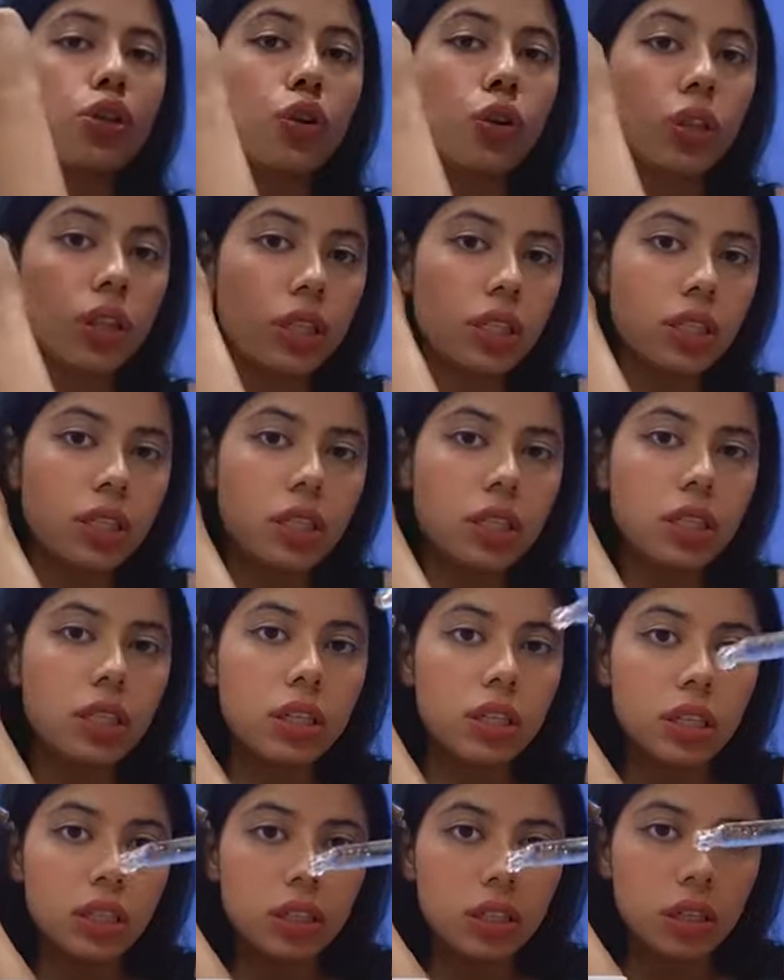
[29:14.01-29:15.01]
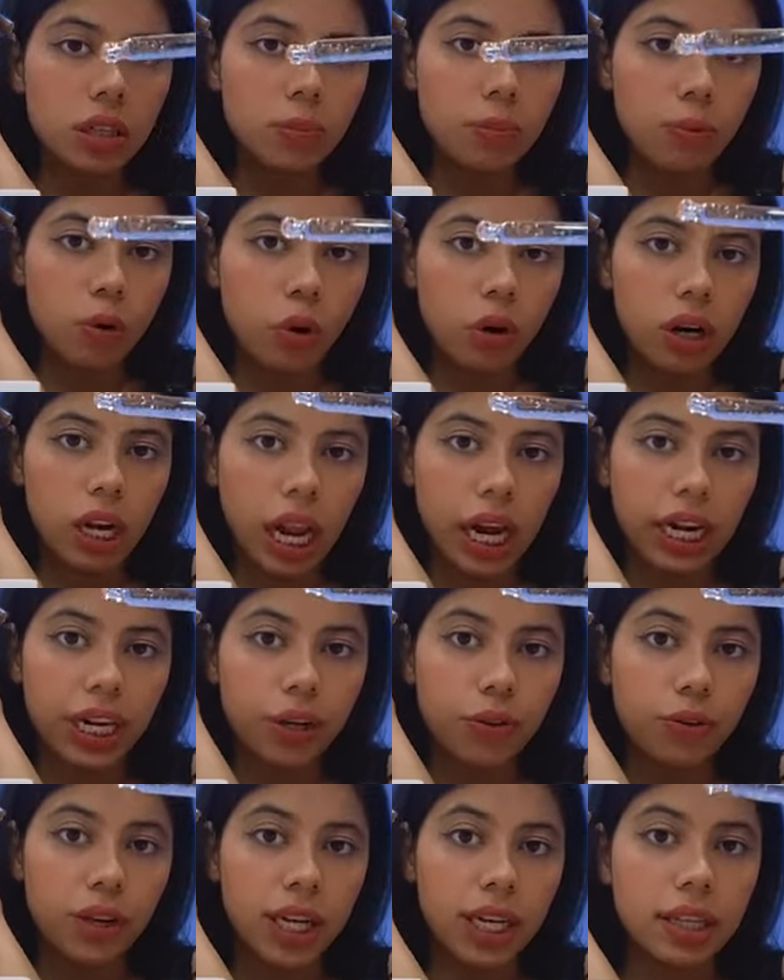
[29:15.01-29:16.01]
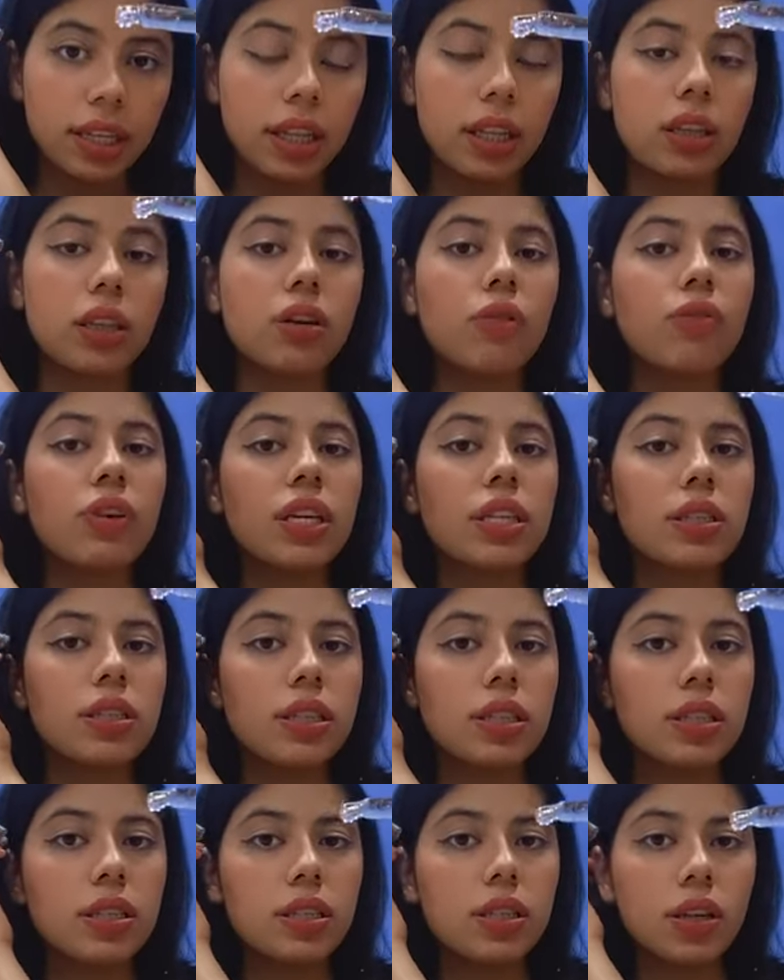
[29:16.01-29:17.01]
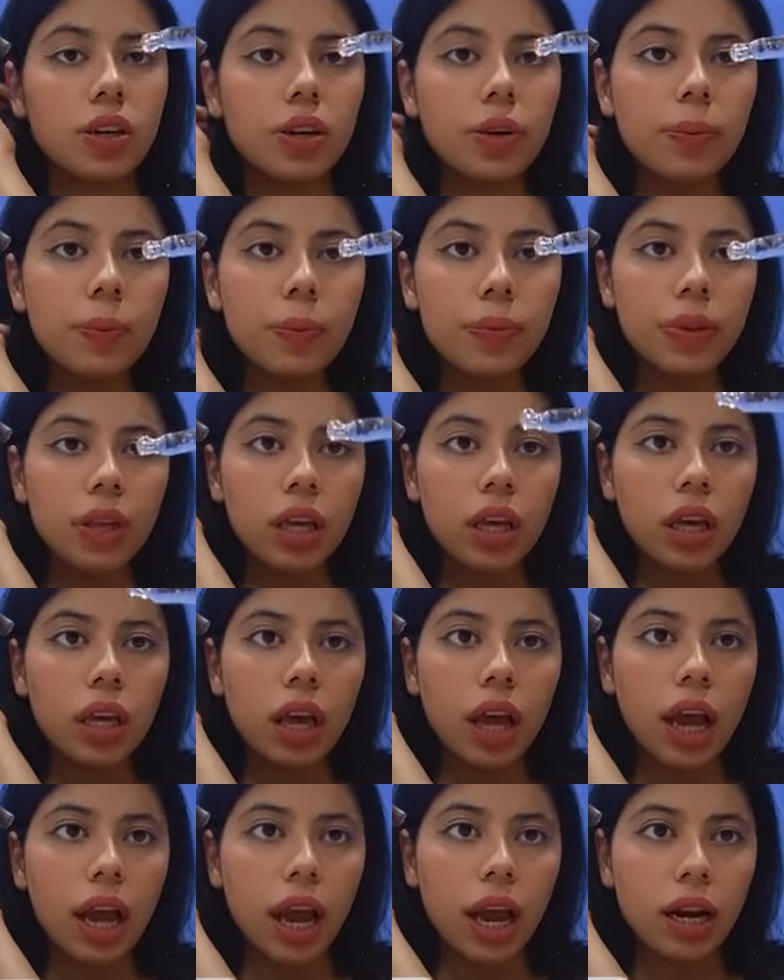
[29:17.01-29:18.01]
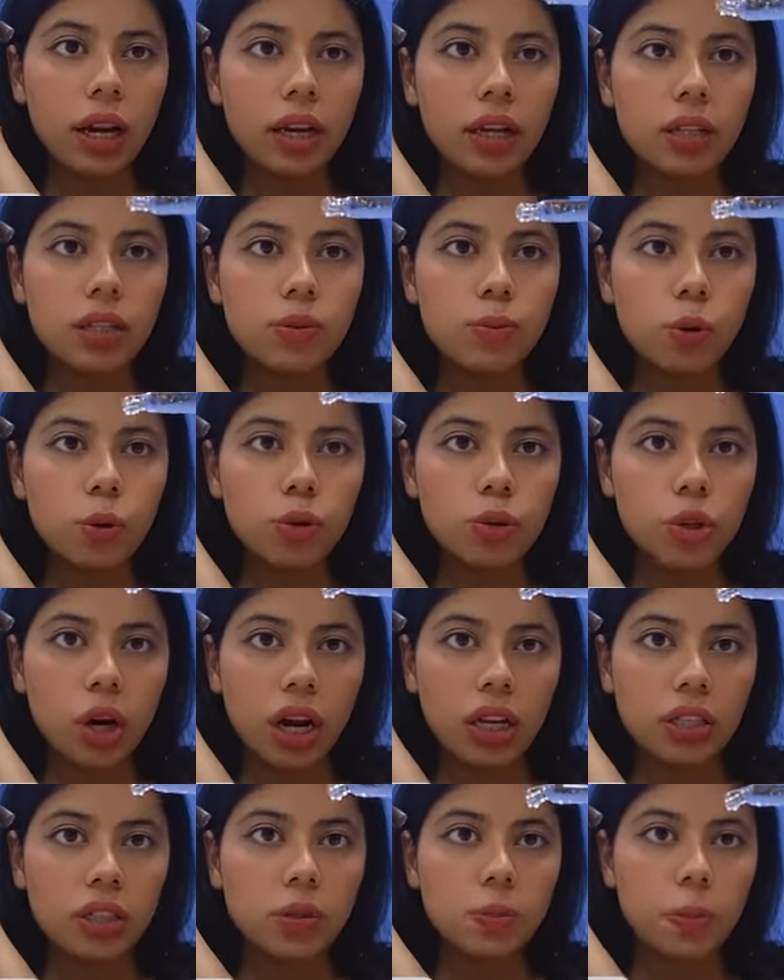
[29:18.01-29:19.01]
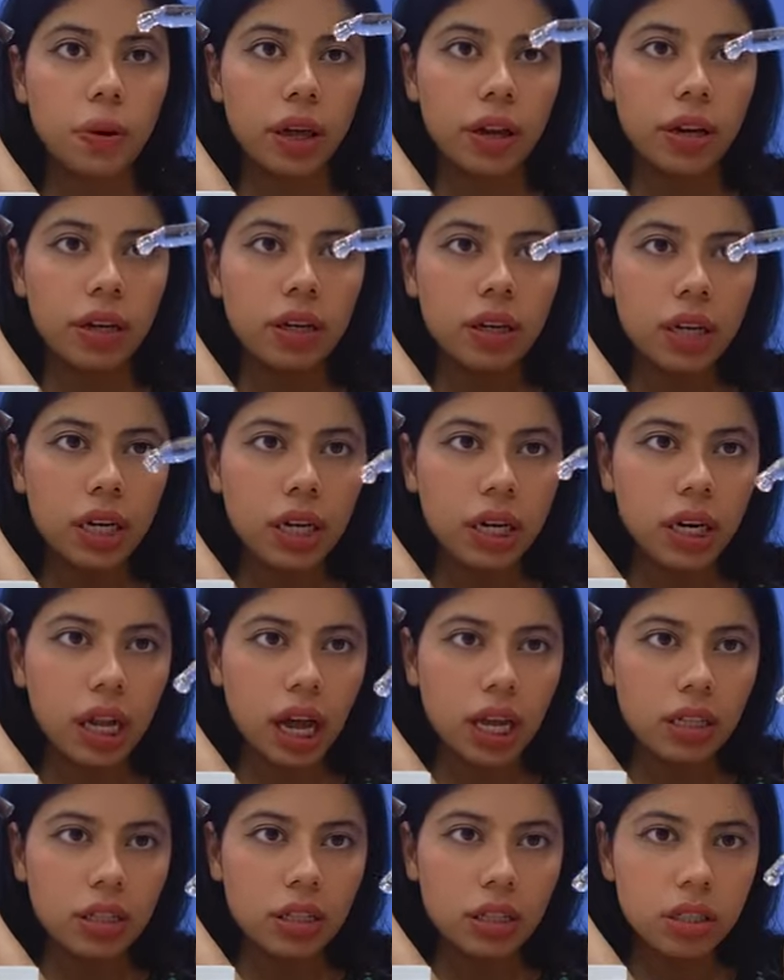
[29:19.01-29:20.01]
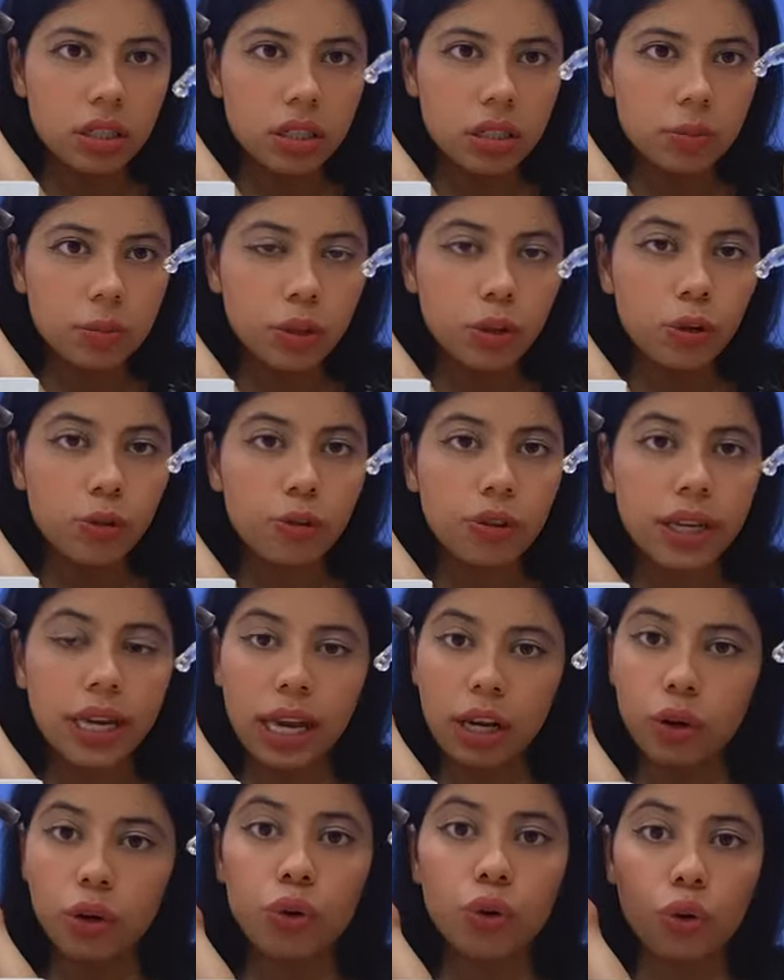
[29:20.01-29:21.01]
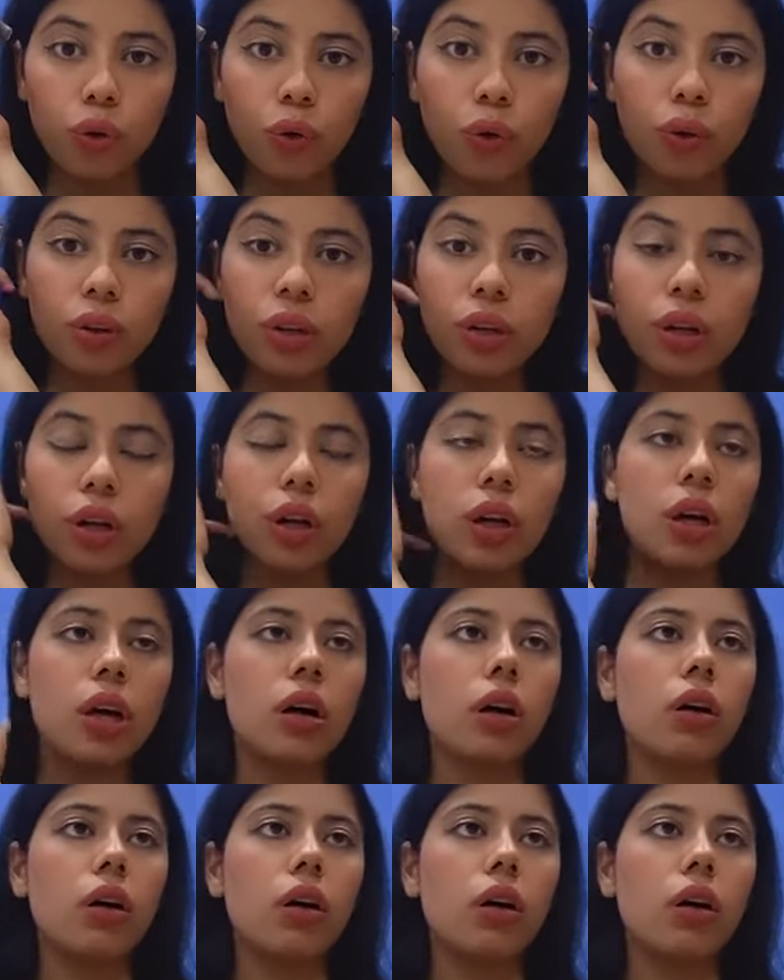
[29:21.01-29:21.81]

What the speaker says: So this is a little more lightweight than the VC serum and it's more transparent. It has a little bit of yellow tone,